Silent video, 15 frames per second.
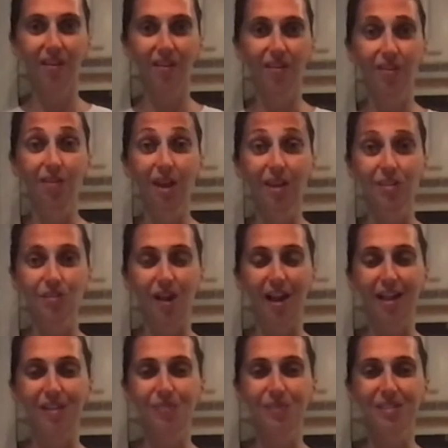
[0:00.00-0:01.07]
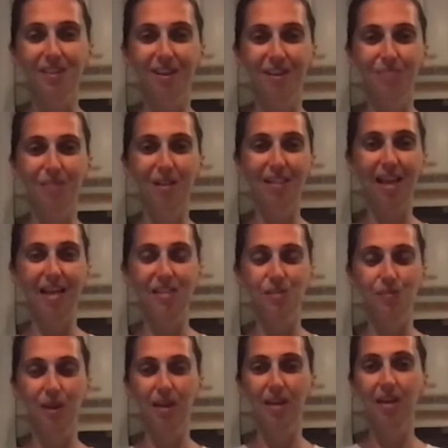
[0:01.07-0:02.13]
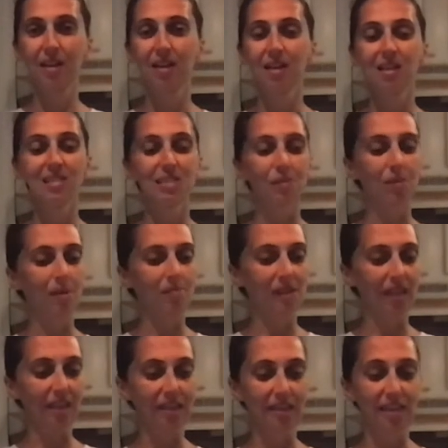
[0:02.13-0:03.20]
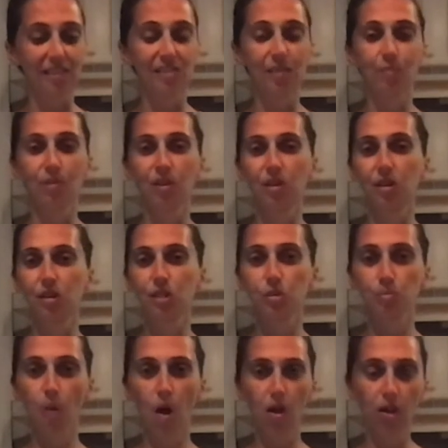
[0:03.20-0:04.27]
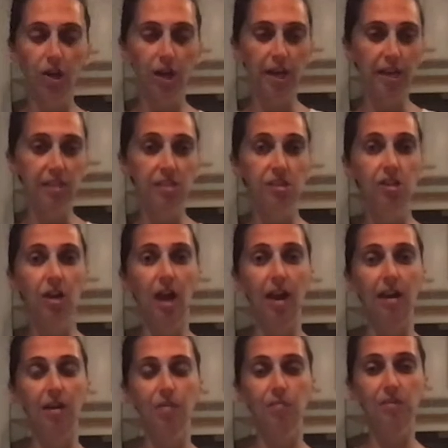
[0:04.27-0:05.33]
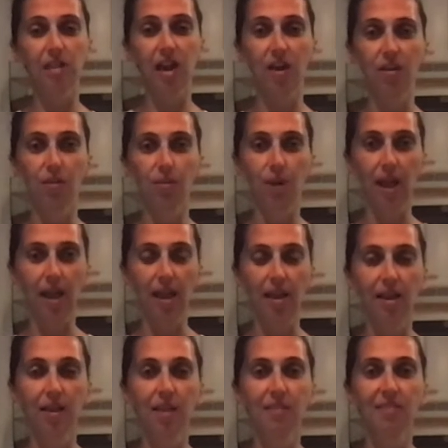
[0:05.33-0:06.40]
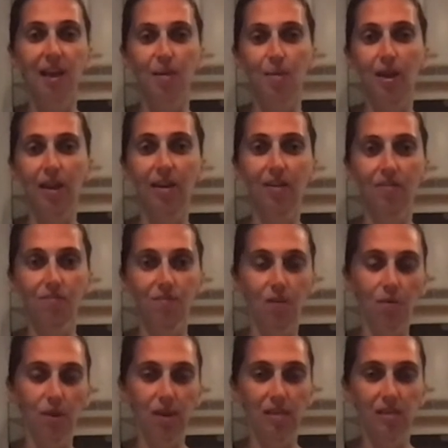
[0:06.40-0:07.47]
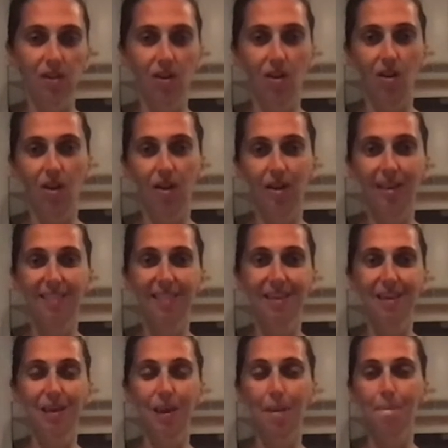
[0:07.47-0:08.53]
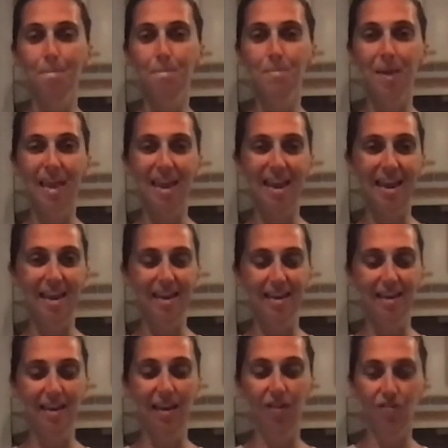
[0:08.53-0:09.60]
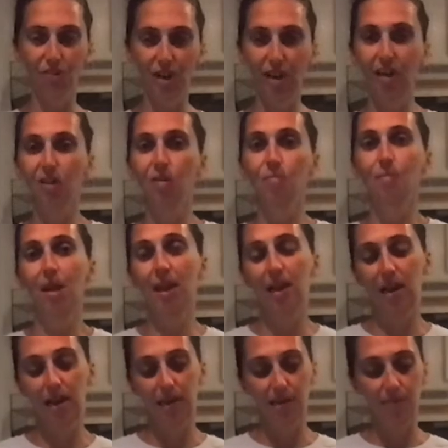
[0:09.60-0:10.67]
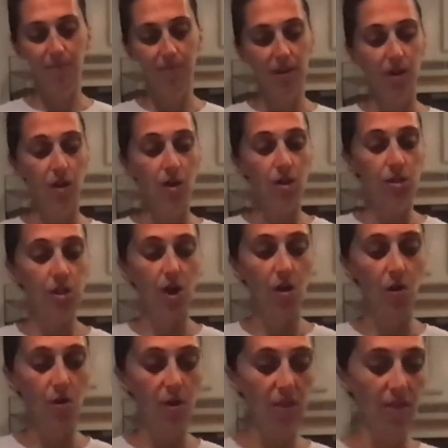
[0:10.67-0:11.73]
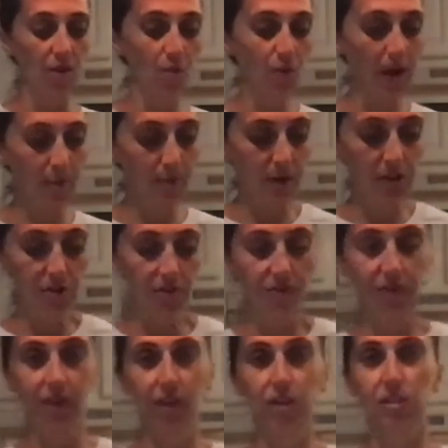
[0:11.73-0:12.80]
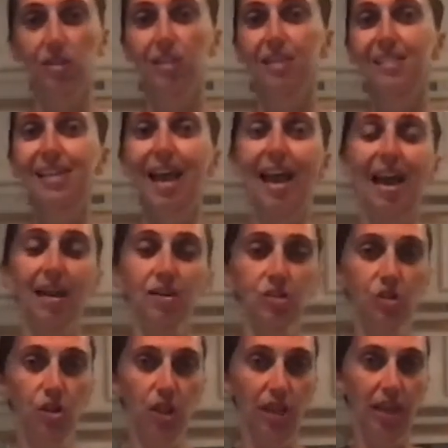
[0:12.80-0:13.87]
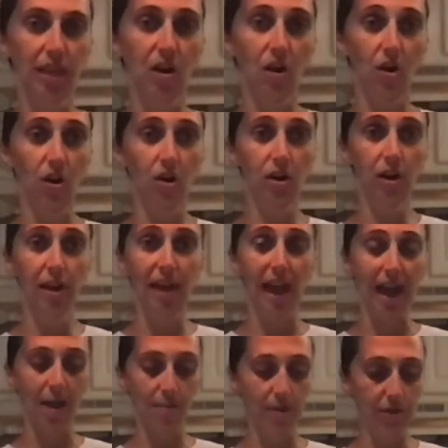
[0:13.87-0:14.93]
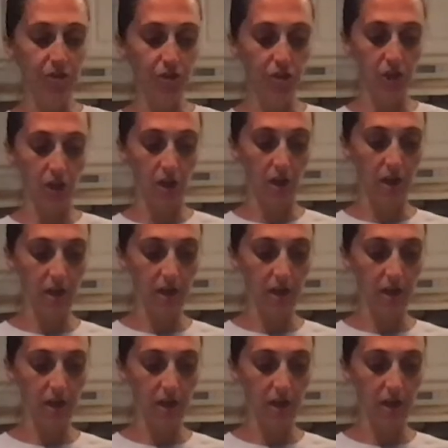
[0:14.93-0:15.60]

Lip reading: Okay, so as we talked about last week, sometimes I like to get some of the smaller, easier items out of the way. That way I can focus on the main ingredient or main item. So what I'm going to do first is actually our cabbage slaw.